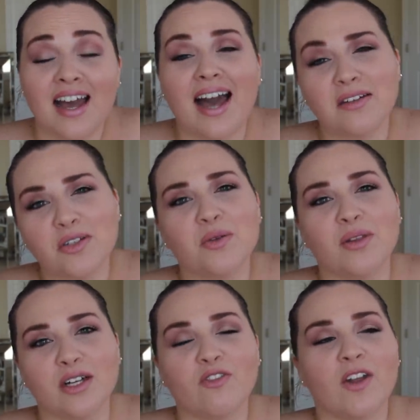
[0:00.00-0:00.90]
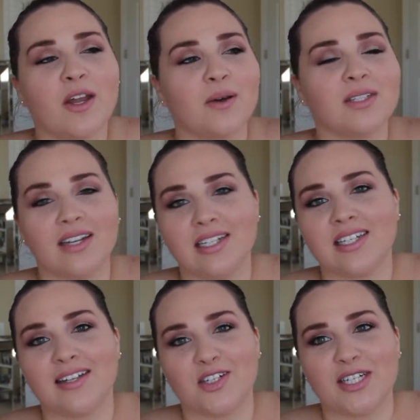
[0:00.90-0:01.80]
I also do lunch videos and
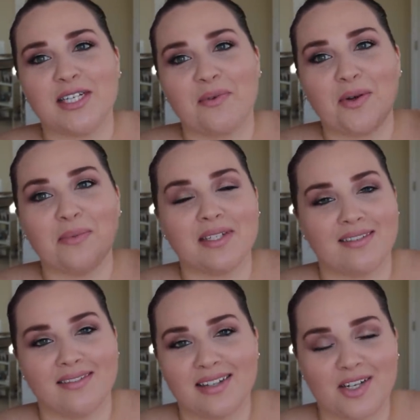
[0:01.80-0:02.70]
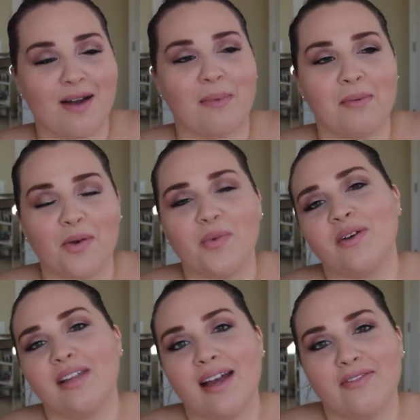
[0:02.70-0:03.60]
inside the dressing rooms and talk about my
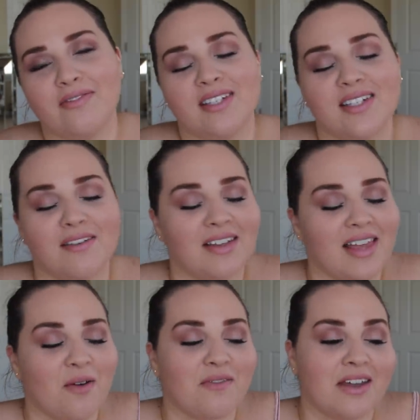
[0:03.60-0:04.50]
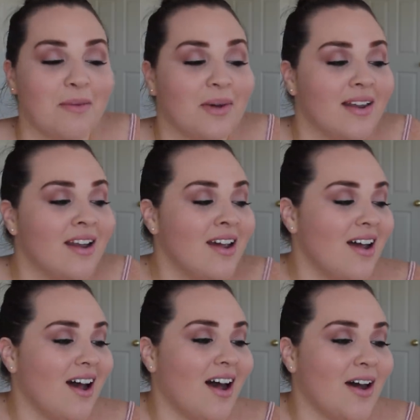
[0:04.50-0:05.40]
real life and stuff like that over there, but
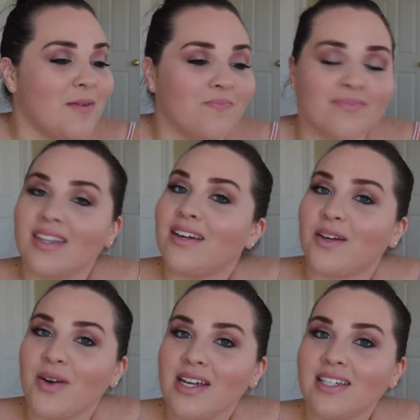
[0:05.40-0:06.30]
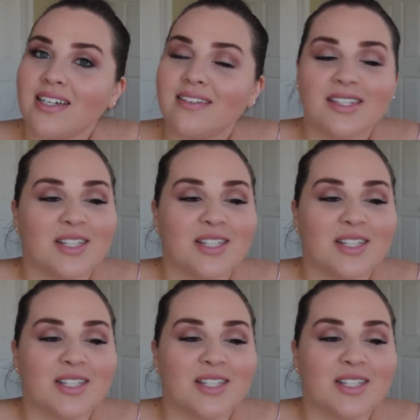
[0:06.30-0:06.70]
crazy.